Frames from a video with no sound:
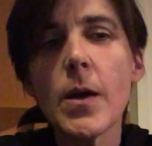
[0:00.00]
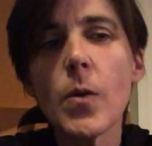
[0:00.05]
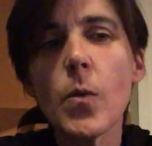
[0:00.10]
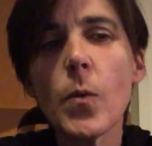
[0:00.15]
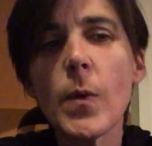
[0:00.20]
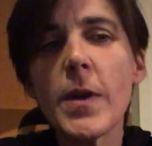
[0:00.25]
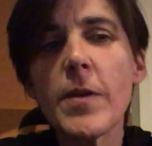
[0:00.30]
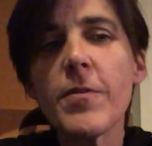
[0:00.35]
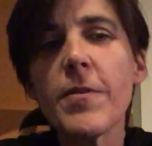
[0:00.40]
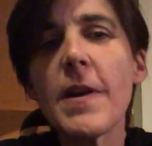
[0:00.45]

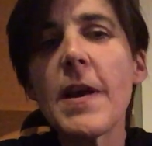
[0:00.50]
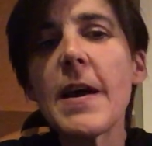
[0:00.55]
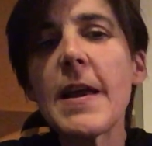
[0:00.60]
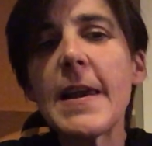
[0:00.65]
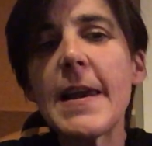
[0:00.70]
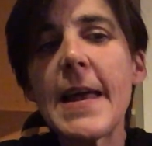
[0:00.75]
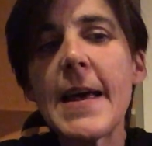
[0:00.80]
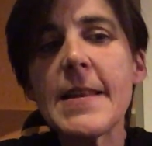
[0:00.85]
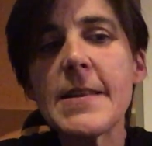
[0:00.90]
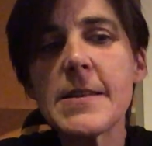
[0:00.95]
When a fly
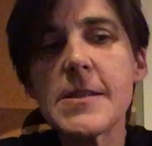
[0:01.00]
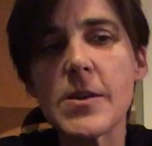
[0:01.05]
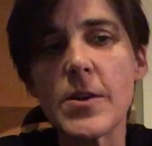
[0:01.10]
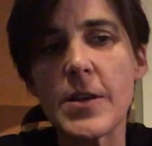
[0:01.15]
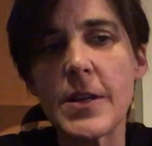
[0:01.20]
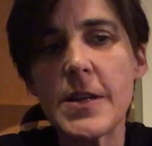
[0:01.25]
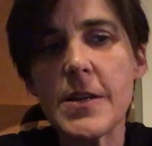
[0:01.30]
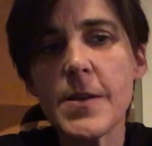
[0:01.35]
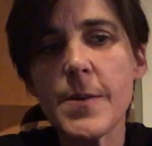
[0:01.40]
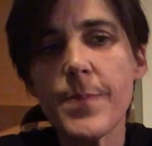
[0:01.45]
lands
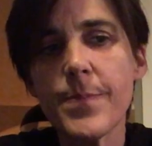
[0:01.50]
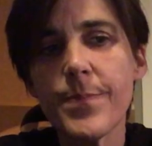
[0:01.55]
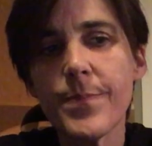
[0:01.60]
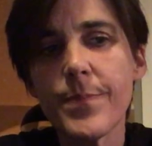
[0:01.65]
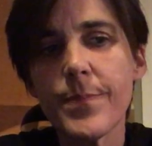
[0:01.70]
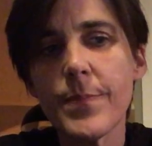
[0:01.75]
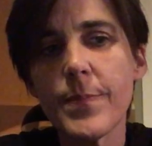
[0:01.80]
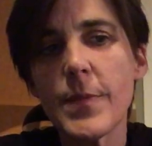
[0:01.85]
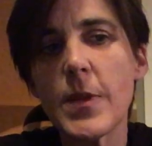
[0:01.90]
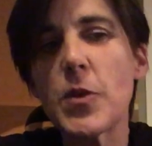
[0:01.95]
on it,
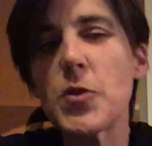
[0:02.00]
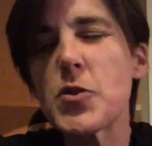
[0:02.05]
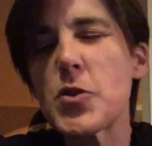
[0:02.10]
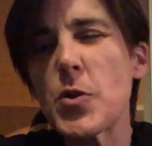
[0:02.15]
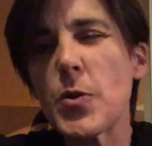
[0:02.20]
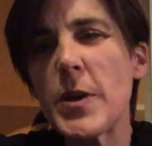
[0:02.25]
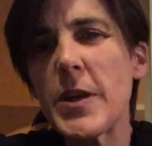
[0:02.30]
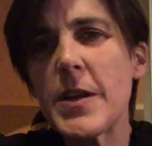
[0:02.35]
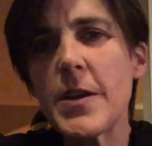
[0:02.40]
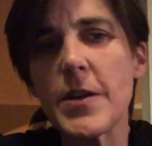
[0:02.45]
not
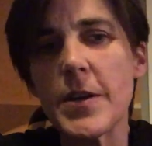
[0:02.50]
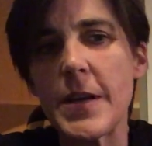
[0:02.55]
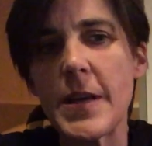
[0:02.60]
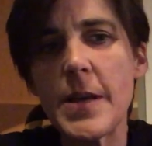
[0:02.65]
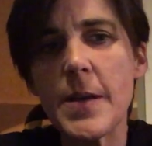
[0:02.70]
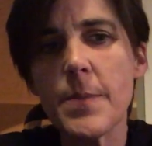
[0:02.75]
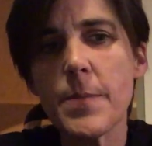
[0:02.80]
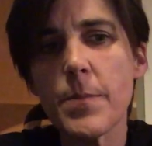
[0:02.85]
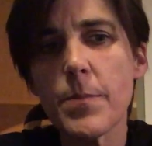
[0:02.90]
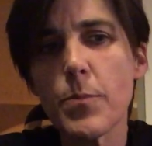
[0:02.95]
so
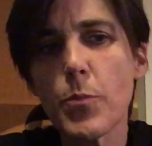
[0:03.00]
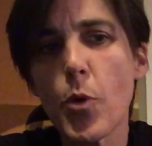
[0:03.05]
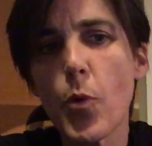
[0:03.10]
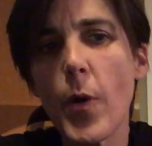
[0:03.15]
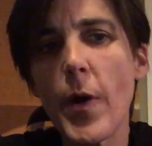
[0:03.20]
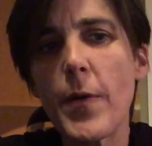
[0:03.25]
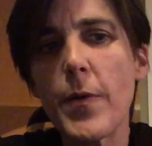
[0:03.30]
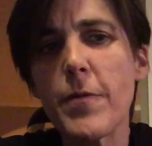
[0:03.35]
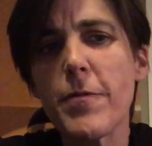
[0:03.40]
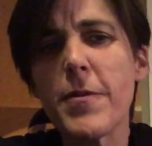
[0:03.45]
eagerly,
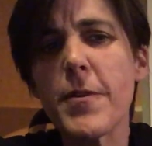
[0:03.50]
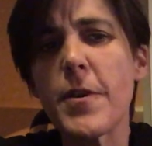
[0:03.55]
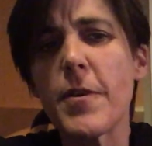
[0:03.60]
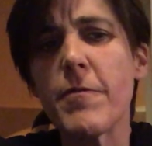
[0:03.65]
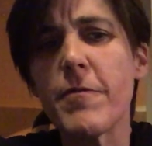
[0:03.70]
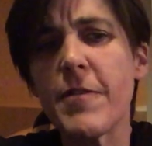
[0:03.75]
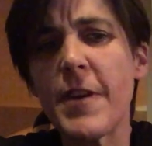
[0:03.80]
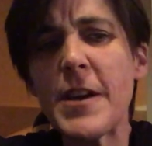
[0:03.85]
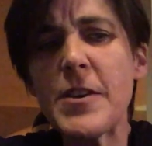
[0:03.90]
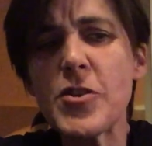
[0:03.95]
more out of
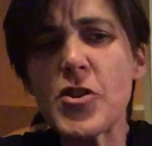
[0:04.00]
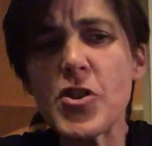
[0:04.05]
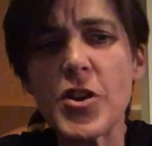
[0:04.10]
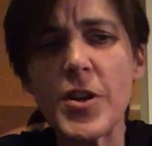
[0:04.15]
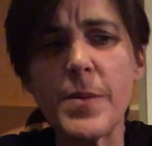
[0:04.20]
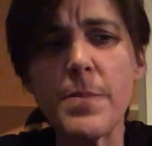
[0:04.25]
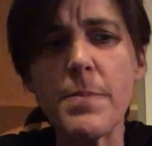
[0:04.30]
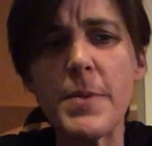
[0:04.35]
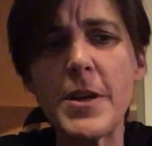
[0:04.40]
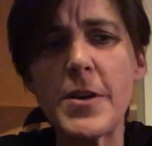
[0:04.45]

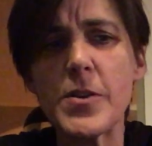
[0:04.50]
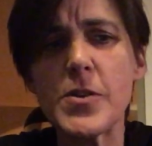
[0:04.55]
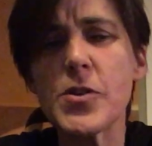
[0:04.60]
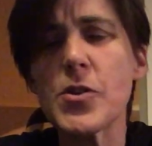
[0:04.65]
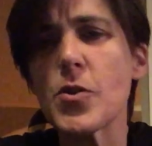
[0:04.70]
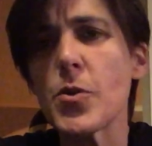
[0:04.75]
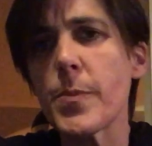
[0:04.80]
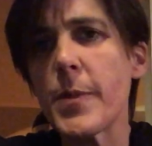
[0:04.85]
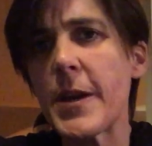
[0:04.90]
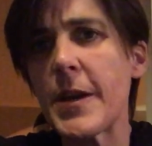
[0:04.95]
convention because
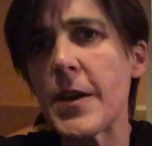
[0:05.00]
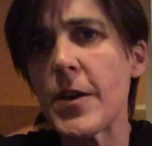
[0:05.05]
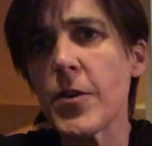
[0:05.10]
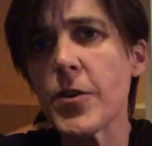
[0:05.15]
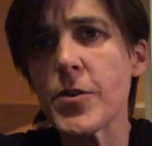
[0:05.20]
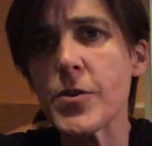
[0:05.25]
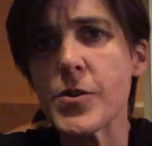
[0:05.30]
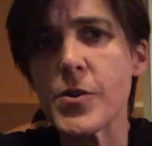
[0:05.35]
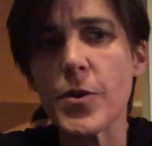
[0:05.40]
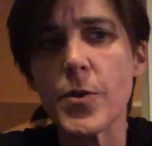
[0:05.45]
so many
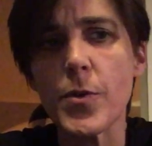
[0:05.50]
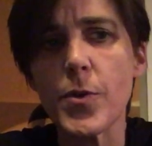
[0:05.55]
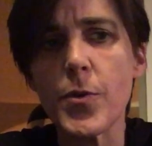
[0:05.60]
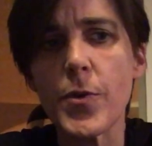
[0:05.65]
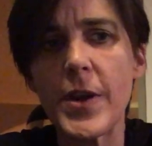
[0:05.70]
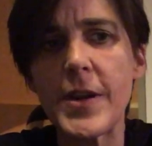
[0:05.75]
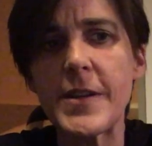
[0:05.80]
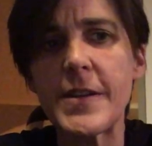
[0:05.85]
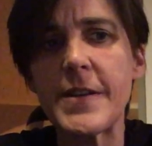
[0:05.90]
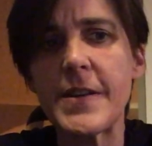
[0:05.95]
others are
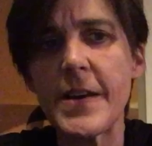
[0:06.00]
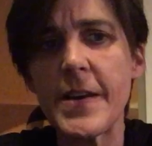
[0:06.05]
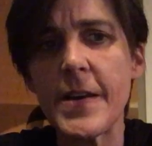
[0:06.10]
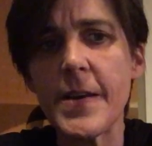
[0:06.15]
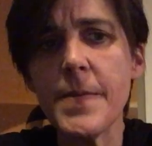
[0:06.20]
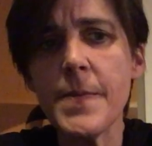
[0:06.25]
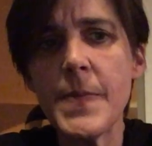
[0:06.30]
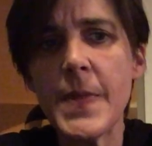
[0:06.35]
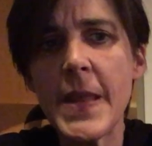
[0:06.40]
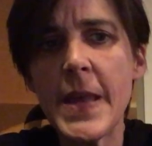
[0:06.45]
already
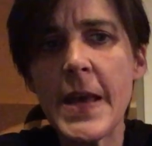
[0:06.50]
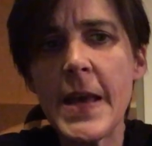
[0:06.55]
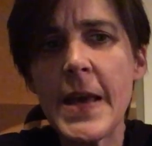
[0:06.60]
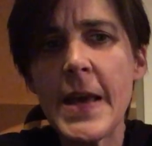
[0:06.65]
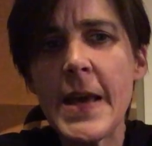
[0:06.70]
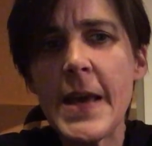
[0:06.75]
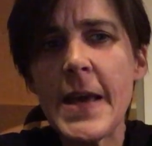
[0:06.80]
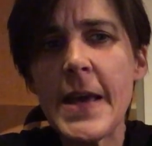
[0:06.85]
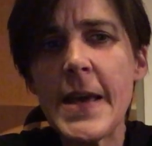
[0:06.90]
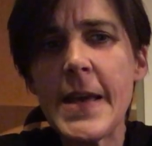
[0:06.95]
there,
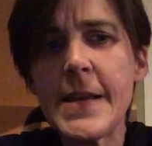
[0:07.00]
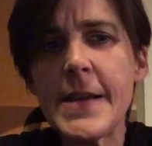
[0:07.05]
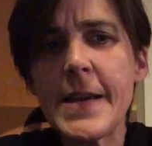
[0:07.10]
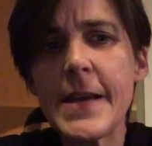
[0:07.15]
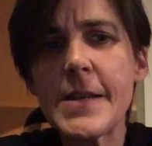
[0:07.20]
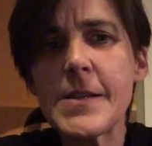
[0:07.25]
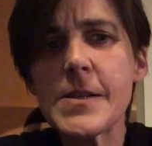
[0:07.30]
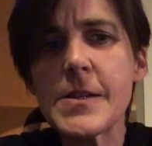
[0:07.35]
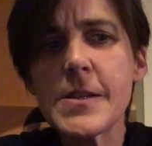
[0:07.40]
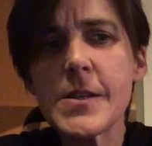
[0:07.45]
it
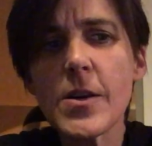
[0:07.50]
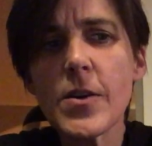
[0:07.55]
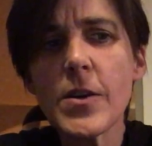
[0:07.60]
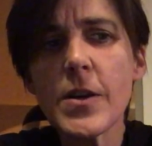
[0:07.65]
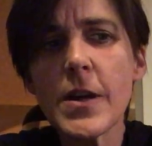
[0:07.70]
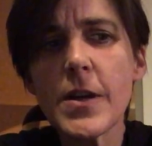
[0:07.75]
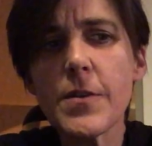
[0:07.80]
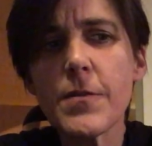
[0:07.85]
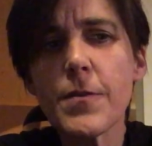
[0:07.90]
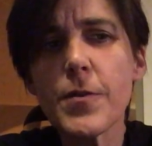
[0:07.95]
gets
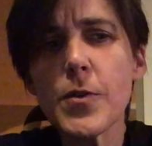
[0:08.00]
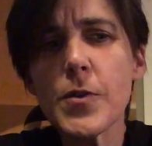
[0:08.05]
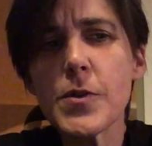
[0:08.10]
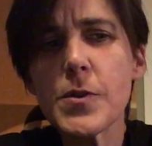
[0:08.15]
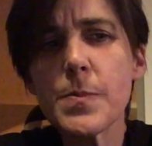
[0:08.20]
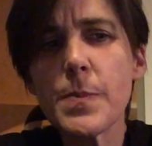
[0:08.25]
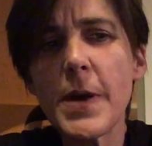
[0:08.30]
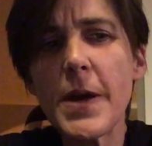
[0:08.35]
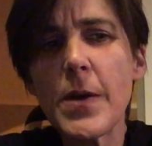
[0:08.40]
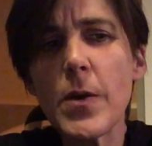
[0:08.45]
stuck at
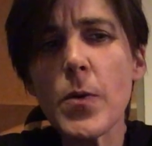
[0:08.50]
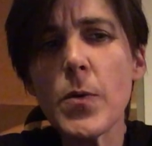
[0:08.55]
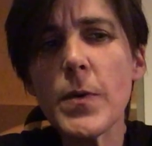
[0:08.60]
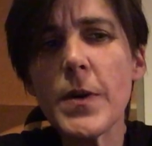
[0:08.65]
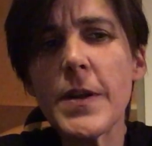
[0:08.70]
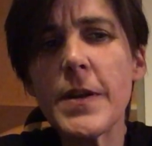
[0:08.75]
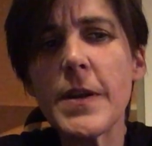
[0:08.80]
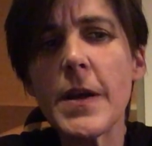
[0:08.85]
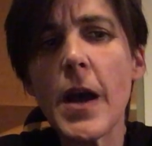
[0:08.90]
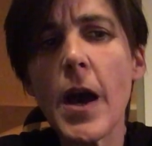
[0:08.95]
first by
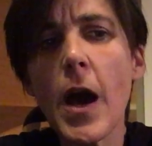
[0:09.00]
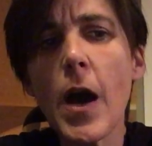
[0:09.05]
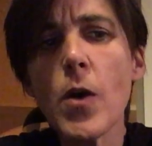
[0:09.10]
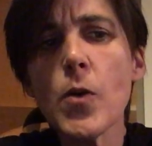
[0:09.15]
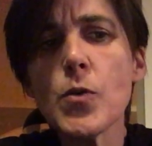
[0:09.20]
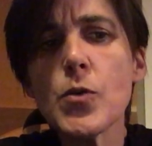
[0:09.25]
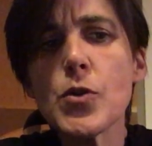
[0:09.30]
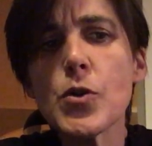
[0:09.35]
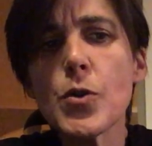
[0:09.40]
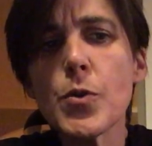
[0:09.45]
only the
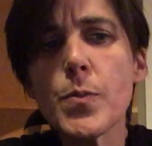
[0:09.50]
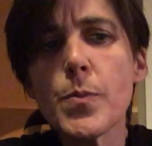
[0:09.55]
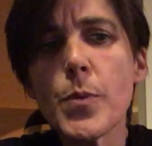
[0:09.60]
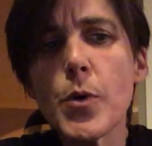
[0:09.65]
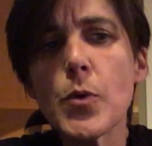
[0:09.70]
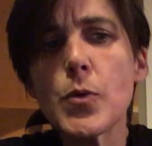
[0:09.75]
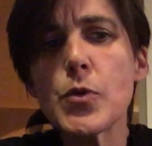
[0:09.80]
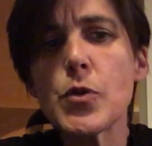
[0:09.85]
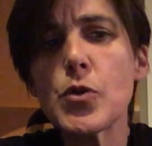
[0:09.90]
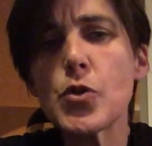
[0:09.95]

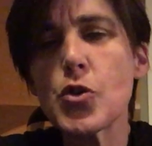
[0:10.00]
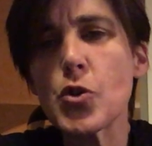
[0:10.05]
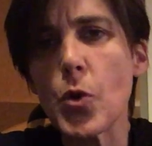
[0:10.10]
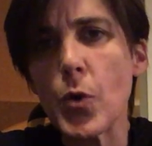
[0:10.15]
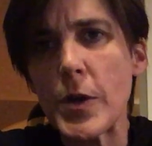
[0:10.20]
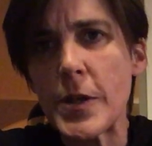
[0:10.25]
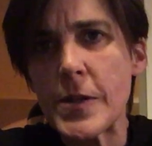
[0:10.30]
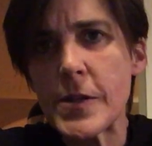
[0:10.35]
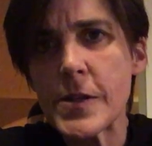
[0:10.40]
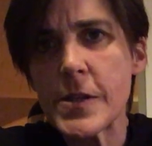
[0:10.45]
outermost
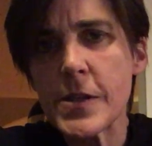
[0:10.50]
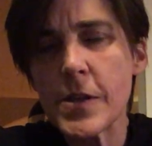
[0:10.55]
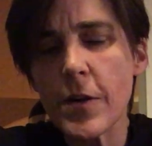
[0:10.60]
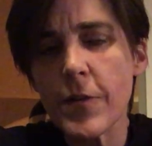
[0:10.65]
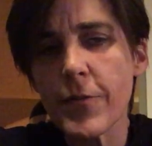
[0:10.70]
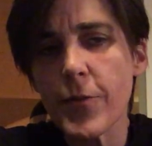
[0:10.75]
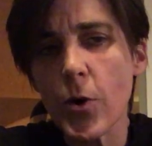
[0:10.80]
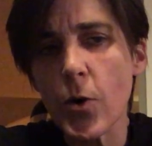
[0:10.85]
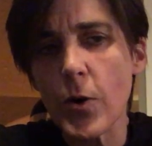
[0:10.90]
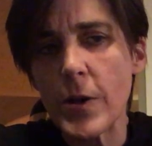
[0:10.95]
joints
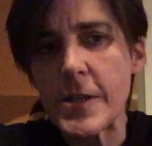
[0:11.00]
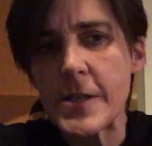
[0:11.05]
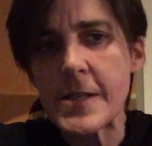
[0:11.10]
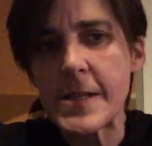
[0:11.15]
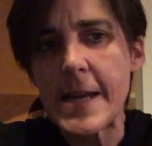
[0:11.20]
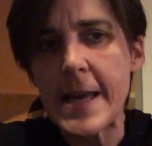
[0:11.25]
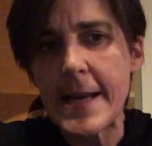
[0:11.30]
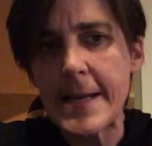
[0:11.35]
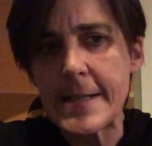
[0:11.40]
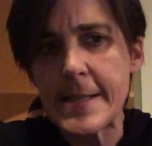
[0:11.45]
of all
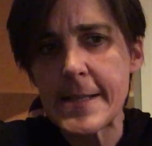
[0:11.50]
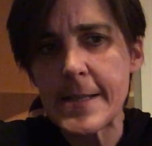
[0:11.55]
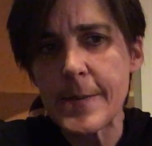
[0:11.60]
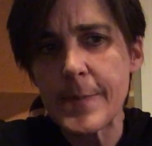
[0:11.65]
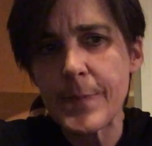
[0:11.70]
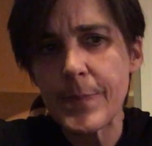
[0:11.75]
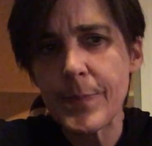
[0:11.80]
its legs.